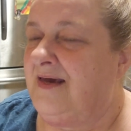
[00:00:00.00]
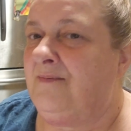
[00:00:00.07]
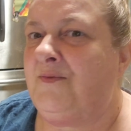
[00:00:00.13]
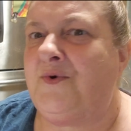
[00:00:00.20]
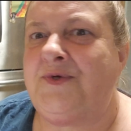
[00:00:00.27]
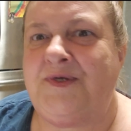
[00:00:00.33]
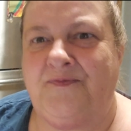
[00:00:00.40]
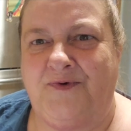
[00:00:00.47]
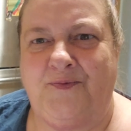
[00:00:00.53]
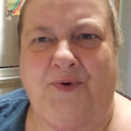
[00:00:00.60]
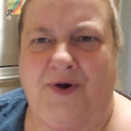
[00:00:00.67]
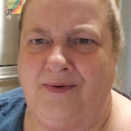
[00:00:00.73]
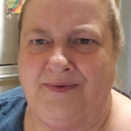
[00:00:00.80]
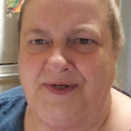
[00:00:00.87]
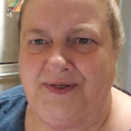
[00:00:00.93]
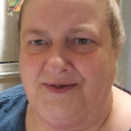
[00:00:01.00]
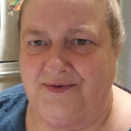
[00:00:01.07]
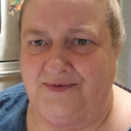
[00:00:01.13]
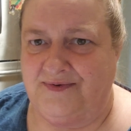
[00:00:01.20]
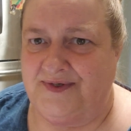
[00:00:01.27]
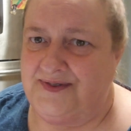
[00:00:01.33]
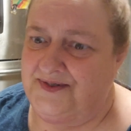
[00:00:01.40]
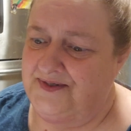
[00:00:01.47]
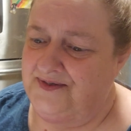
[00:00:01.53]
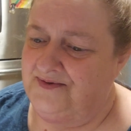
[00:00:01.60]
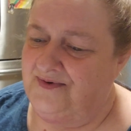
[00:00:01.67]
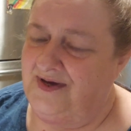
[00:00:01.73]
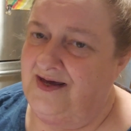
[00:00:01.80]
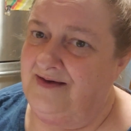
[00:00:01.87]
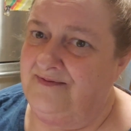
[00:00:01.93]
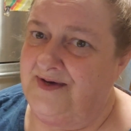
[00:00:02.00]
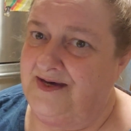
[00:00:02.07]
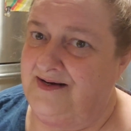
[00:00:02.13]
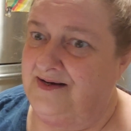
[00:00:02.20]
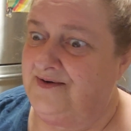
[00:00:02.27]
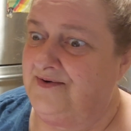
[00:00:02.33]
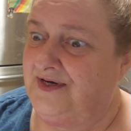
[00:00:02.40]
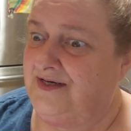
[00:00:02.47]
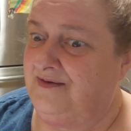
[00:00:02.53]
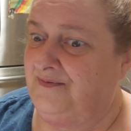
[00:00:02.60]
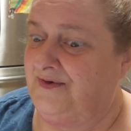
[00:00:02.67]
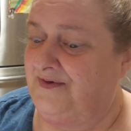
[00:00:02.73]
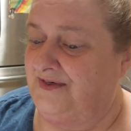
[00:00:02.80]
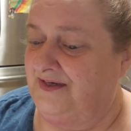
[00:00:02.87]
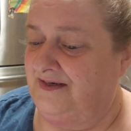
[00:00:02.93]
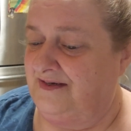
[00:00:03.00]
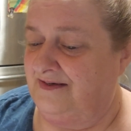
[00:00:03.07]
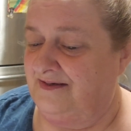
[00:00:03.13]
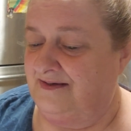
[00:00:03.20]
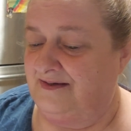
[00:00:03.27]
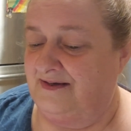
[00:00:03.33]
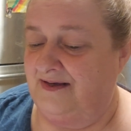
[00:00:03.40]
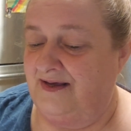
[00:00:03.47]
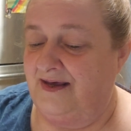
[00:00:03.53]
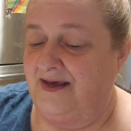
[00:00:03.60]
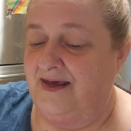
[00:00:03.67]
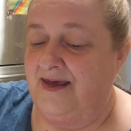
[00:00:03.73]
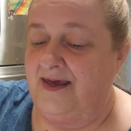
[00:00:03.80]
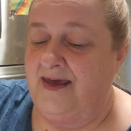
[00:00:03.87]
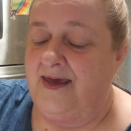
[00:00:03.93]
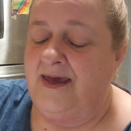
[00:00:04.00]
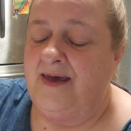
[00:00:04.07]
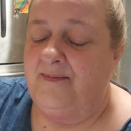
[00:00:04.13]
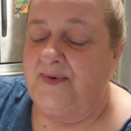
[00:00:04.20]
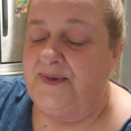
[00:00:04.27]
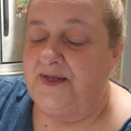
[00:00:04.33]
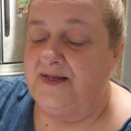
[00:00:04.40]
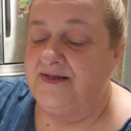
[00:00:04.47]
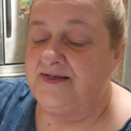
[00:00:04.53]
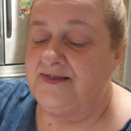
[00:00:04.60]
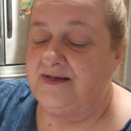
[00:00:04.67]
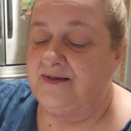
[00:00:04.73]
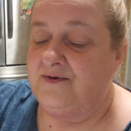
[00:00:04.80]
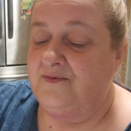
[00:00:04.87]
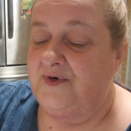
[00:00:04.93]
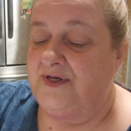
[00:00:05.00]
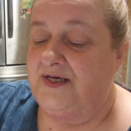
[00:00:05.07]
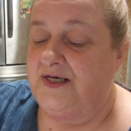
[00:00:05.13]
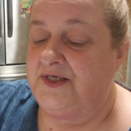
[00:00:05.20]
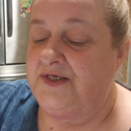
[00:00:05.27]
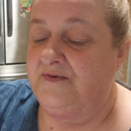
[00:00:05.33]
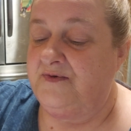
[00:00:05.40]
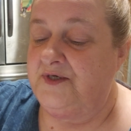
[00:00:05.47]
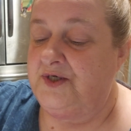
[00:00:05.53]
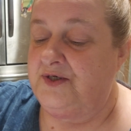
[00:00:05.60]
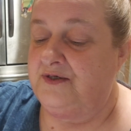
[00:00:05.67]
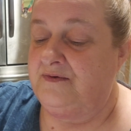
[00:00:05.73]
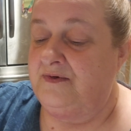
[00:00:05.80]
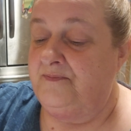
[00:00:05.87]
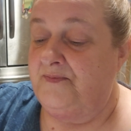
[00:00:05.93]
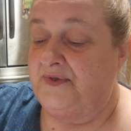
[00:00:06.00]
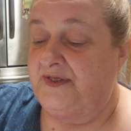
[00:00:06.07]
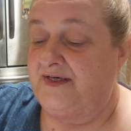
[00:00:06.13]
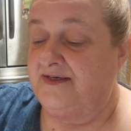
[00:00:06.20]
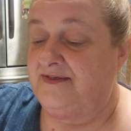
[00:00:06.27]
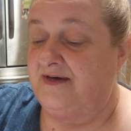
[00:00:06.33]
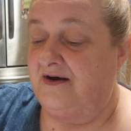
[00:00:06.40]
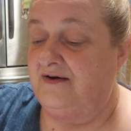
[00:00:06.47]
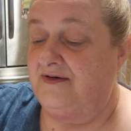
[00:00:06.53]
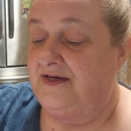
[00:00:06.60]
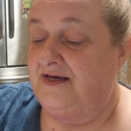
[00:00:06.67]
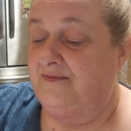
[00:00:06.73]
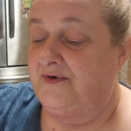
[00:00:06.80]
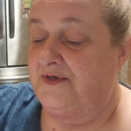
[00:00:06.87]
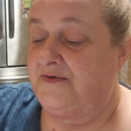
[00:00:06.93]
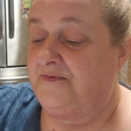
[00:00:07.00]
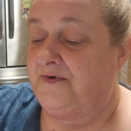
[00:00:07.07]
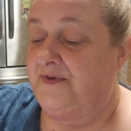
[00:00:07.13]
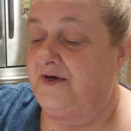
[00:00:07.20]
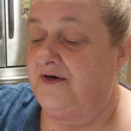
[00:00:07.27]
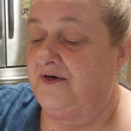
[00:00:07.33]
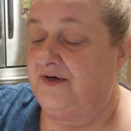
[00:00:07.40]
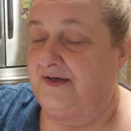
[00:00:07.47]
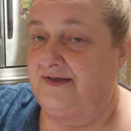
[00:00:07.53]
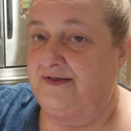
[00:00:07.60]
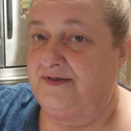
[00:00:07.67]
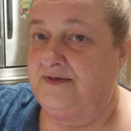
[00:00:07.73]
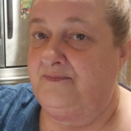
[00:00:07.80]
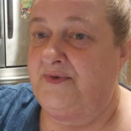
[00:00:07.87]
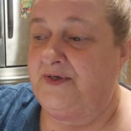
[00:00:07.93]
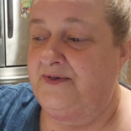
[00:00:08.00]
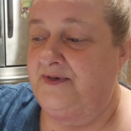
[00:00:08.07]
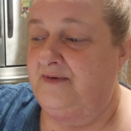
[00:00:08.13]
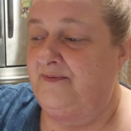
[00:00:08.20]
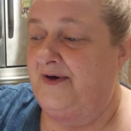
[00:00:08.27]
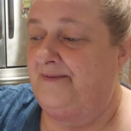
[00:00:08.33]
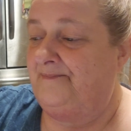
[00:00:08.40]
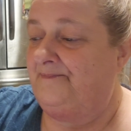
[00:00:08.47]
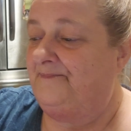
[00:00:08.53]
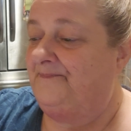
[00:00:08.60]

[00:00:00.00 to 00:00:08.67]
Most of you probably do because, you know, I've got a great community. But then this other one, each of us should please our neighbors for their good to build them up.